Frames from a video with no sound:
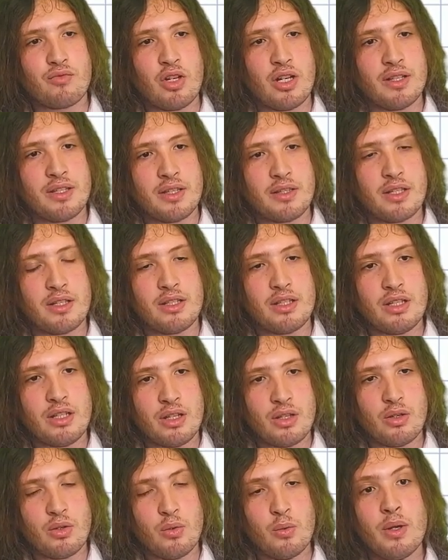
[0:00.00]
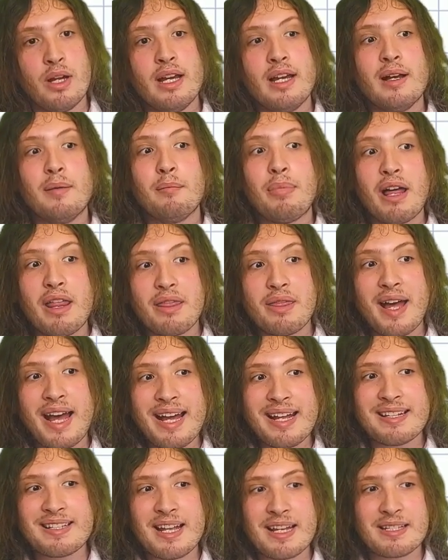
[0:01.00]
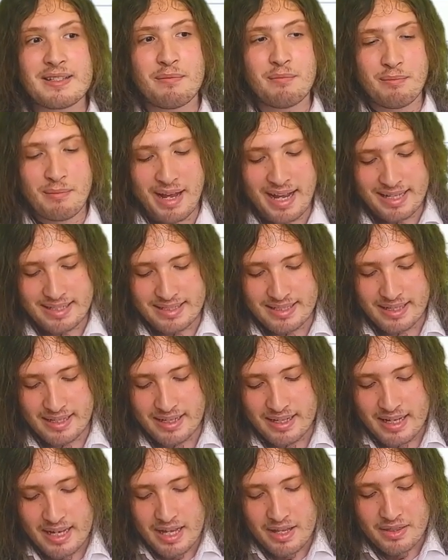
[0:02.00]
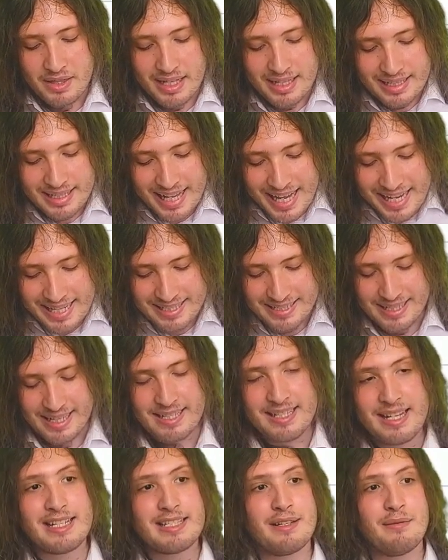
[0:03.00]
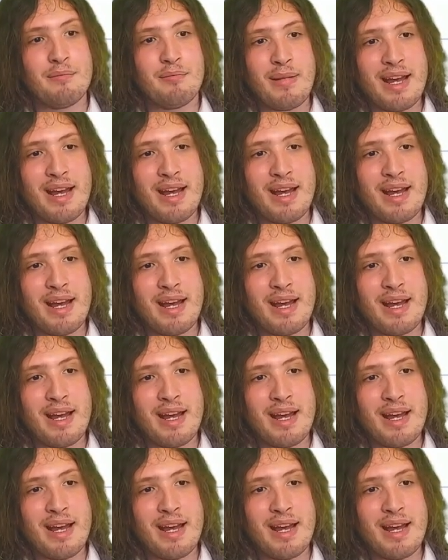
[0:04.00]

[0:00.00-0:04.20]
rather than u, but that doesn't matter. The letter doesn't